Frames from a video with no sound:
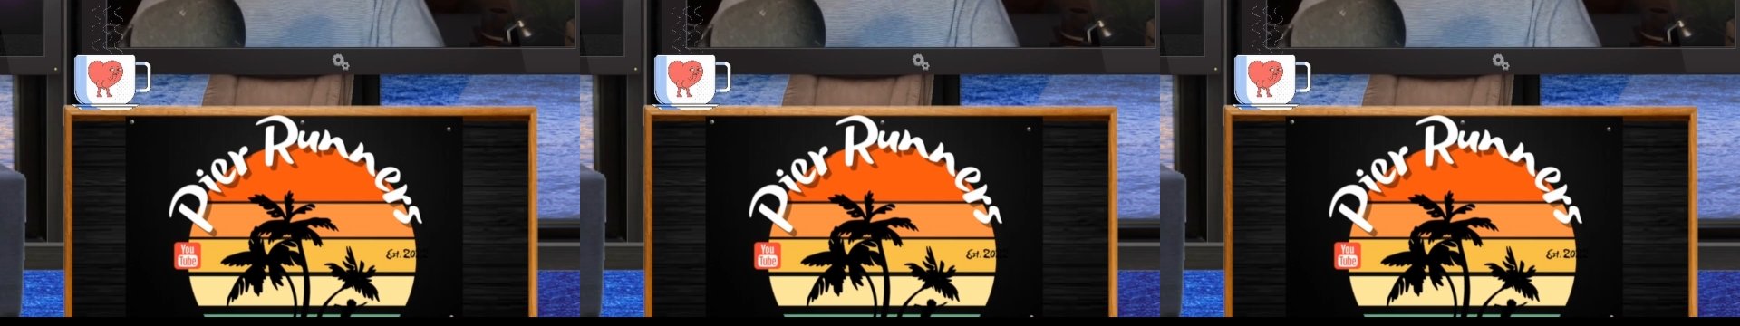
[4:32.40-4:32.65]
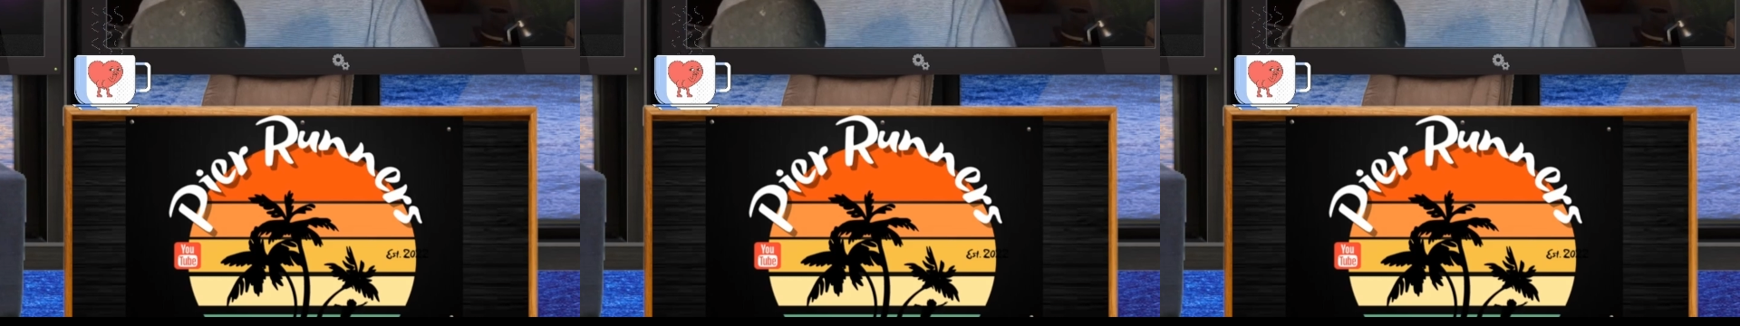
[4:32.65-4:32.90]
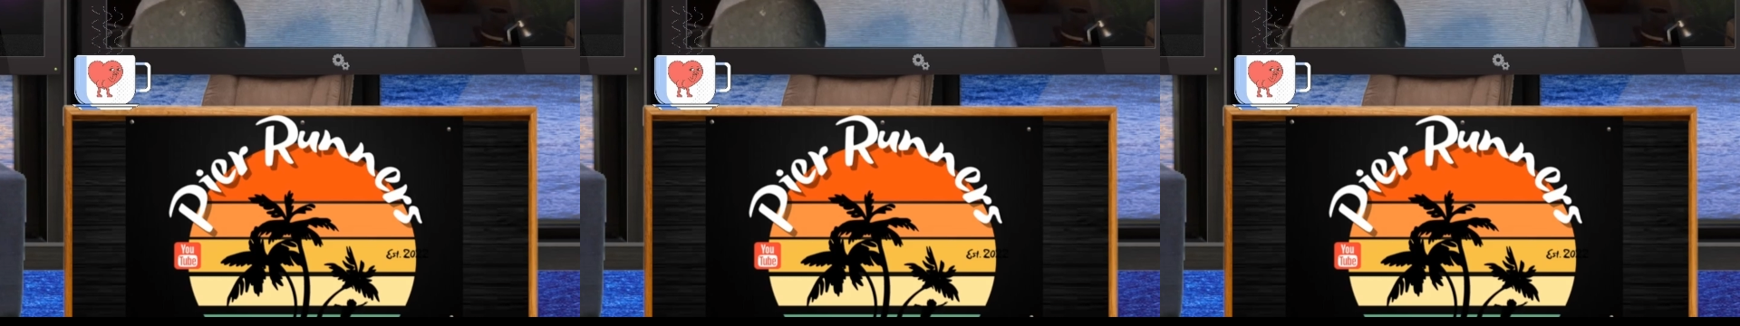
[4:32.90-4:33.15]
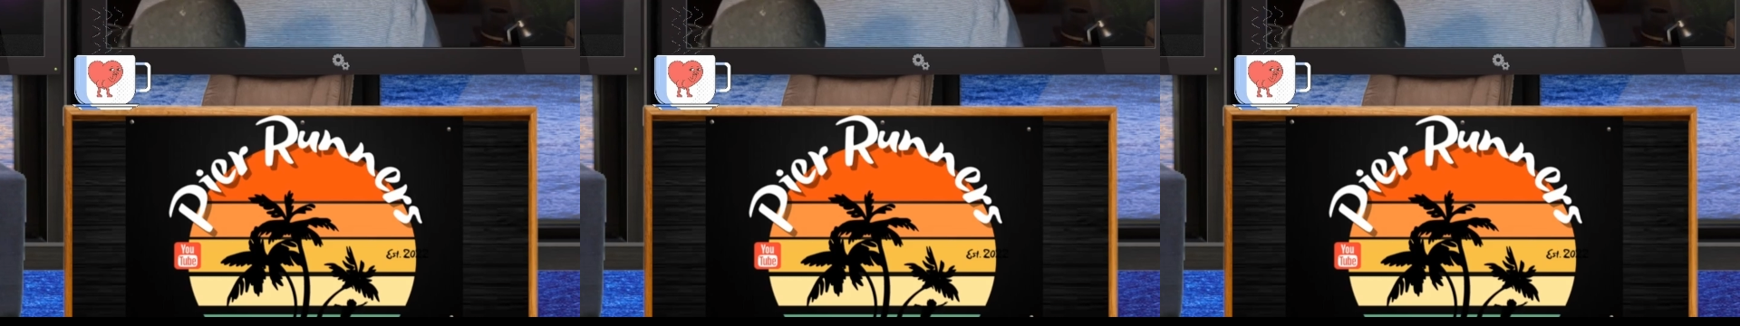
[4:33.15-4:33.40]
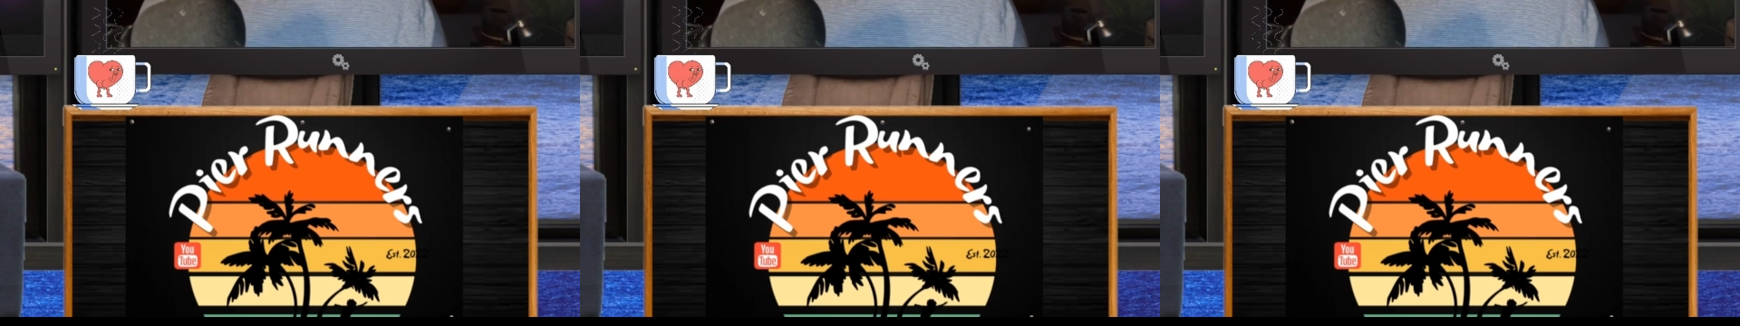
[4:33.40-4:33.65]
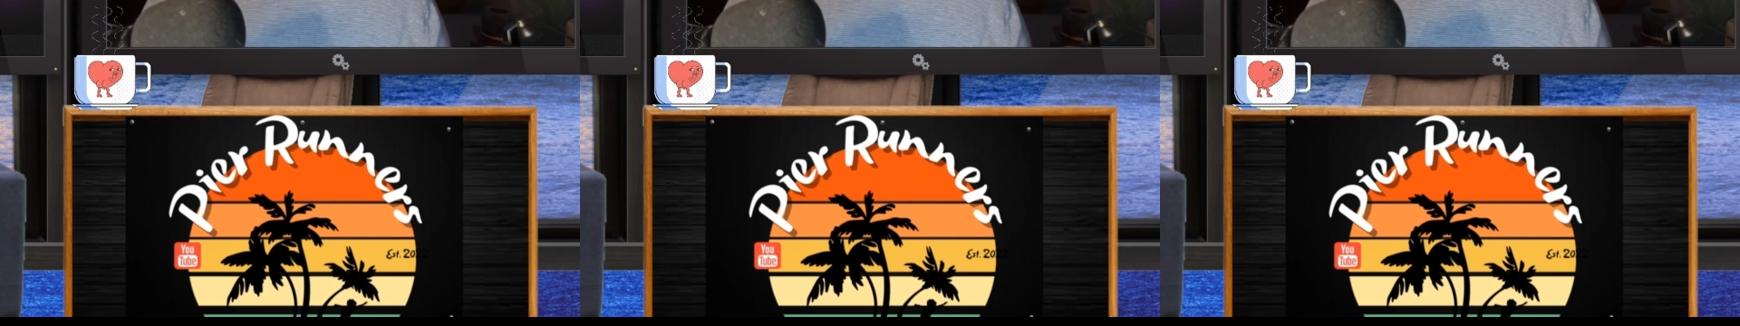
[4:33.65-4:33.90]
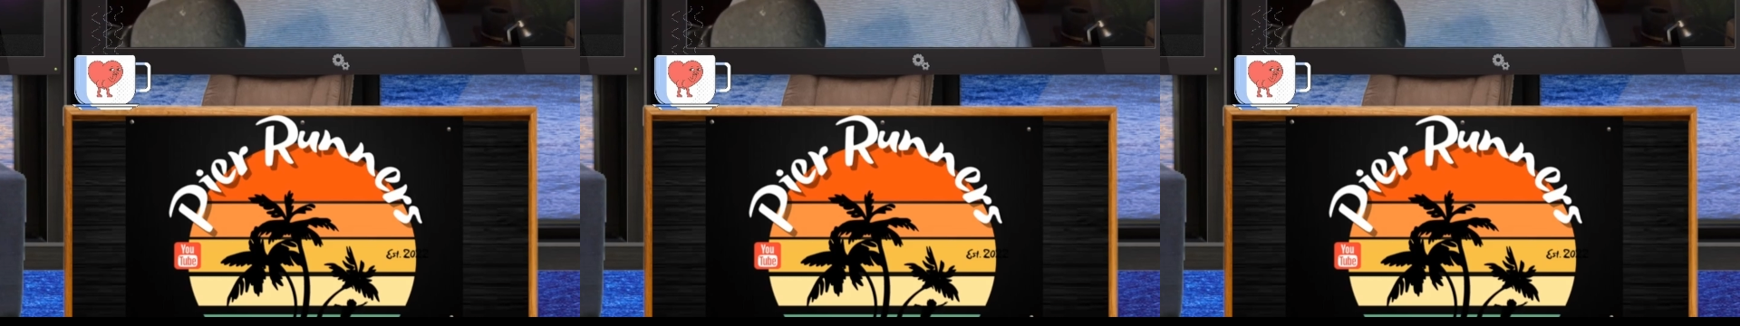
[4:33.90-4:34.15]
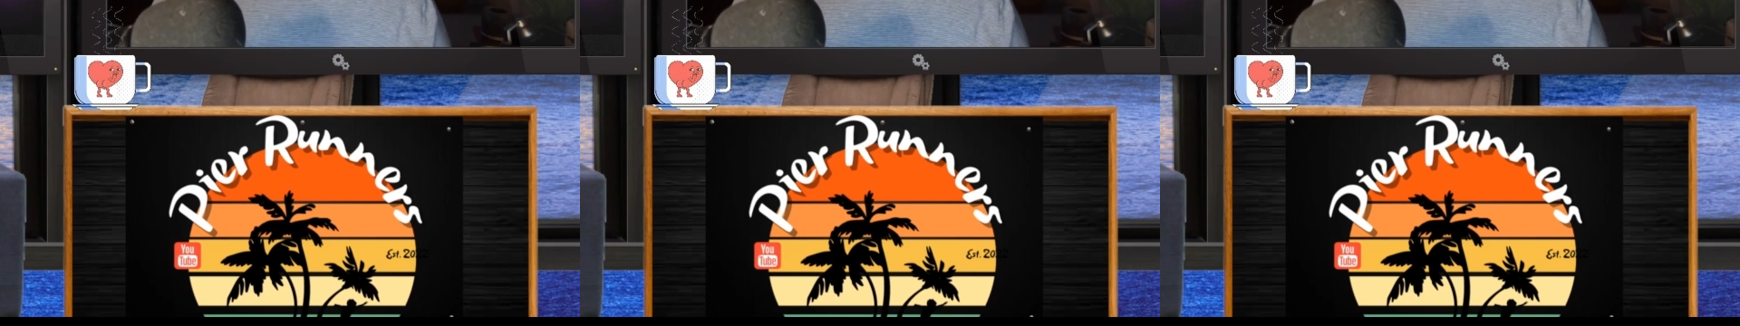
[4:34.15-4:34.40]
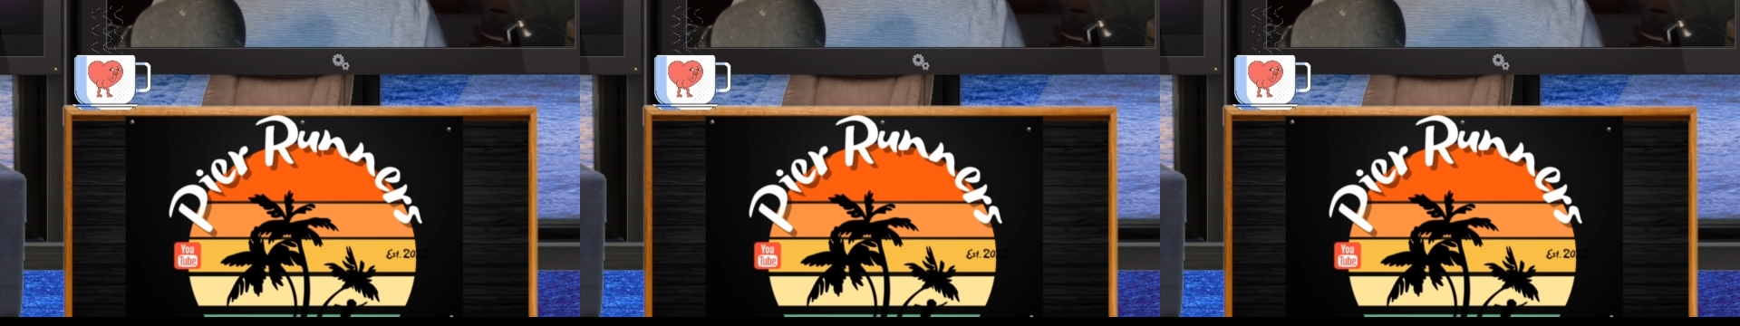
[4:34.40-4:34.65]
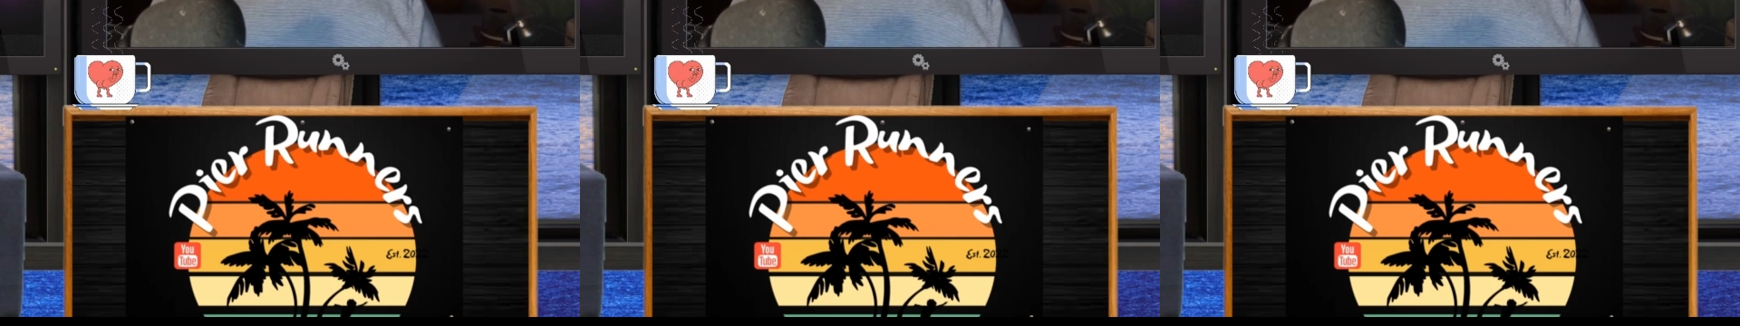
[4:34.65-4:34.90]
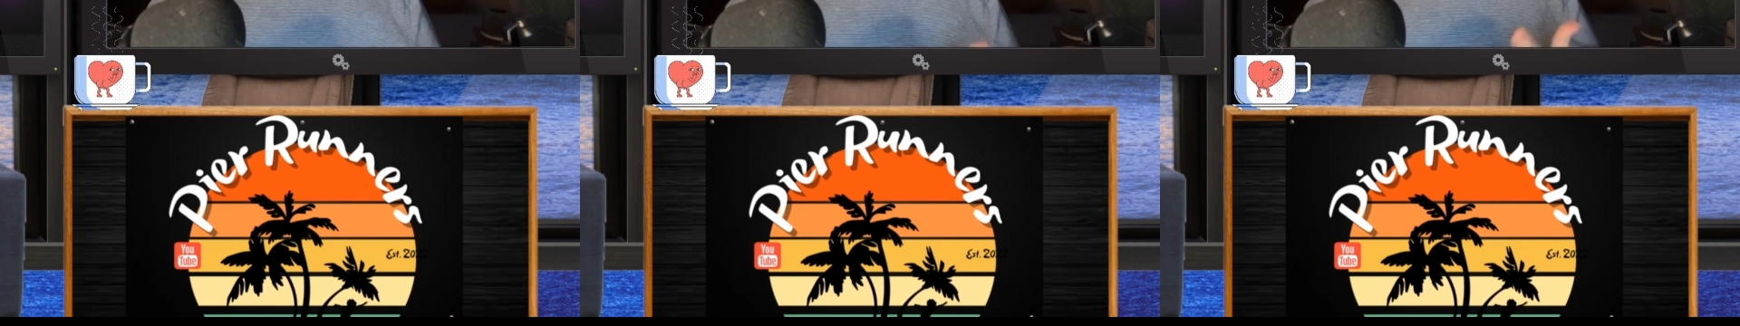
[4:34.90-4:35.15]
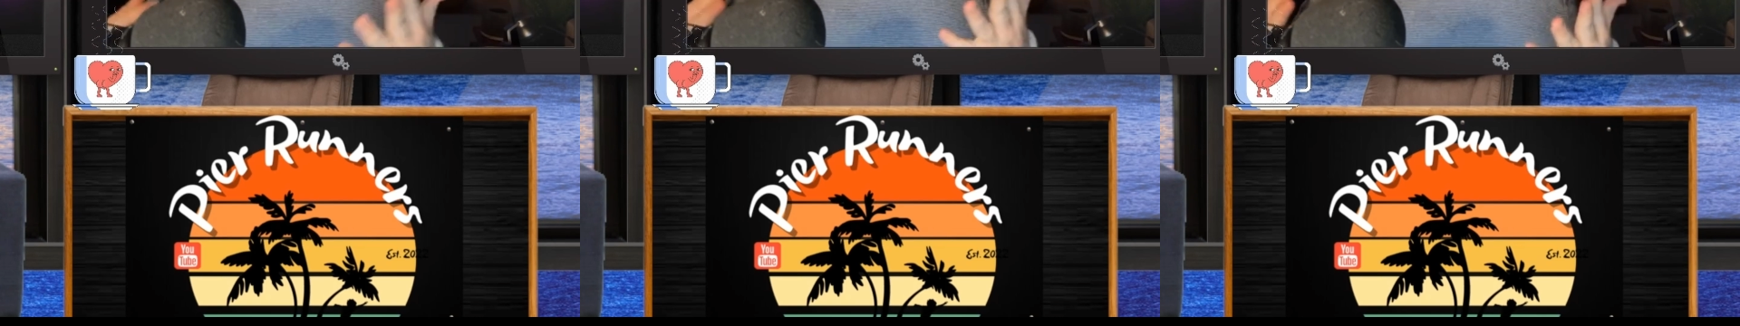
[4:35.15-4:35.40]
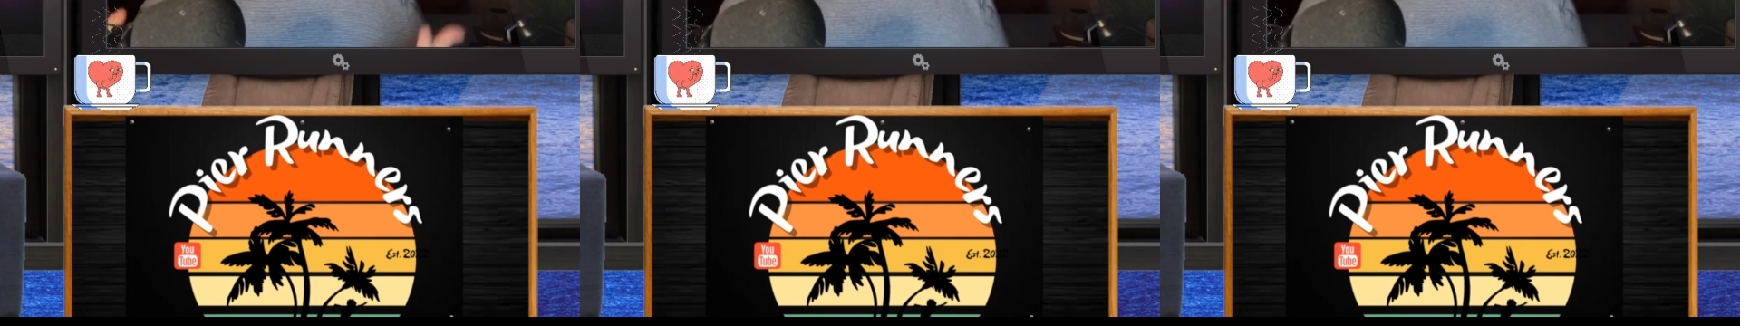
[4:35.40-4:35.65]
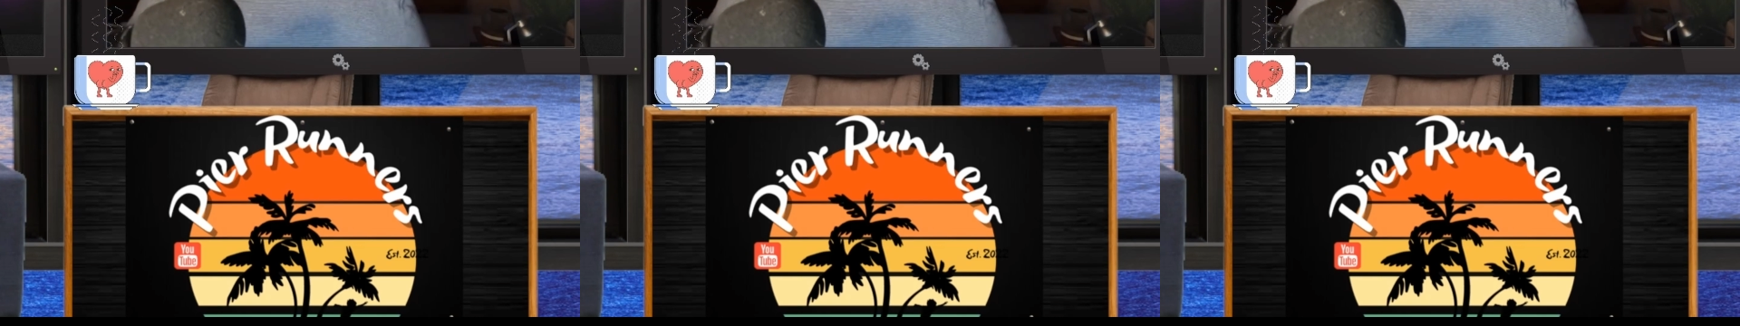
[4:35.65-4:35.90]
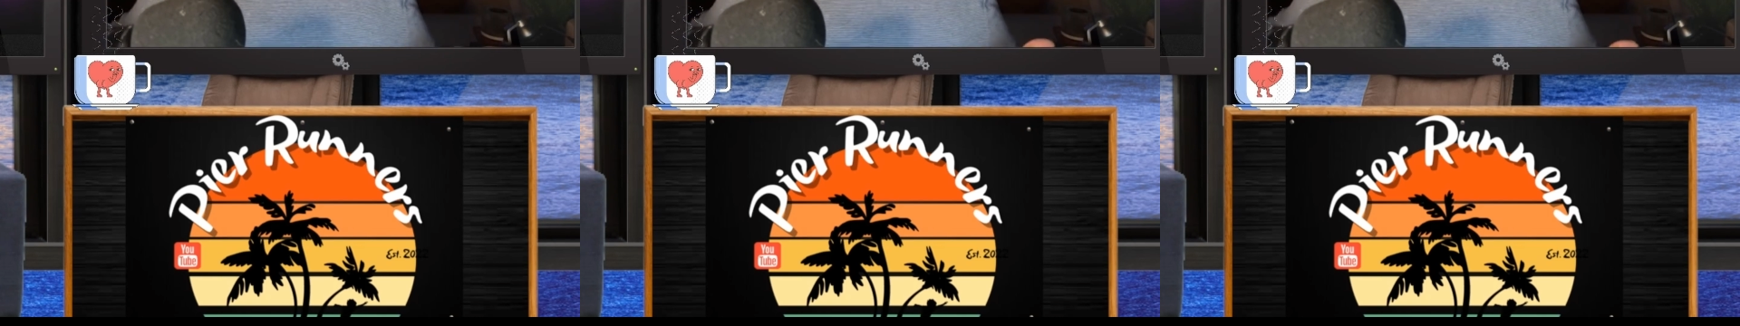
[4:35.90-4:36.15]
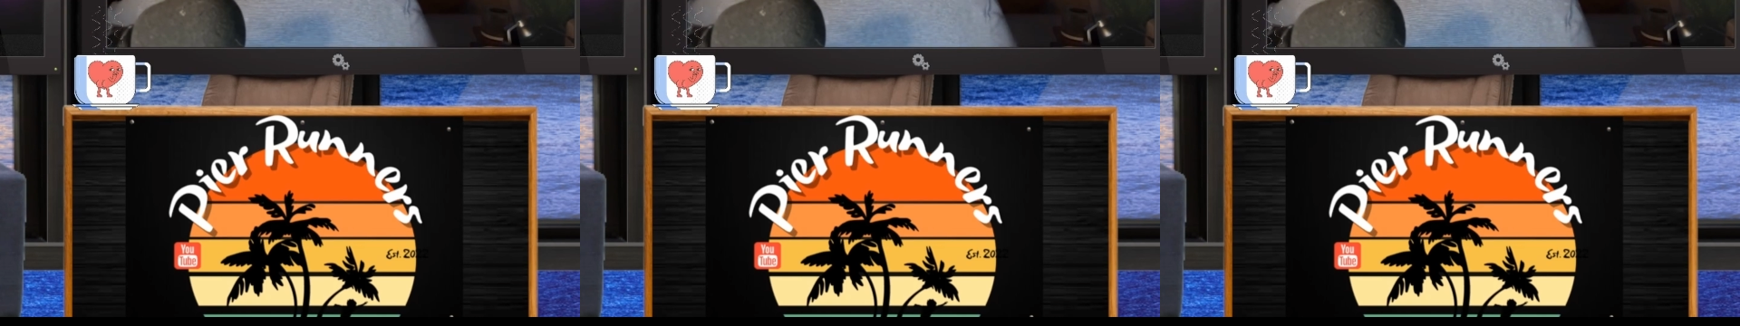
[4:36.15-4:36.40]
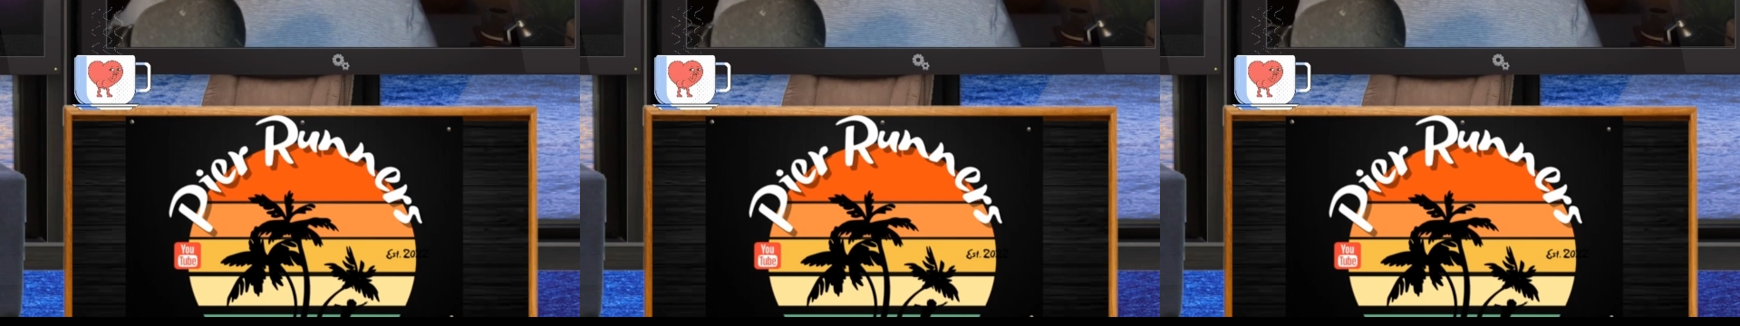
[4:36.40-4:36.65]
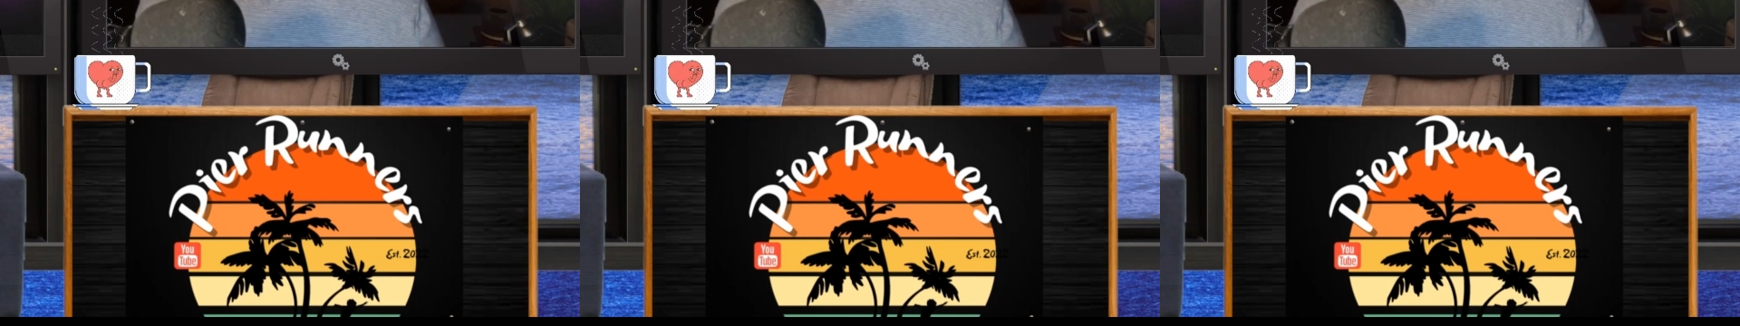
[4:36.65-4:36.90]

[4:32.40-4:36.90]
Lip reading: Nobody's mouth can be seen.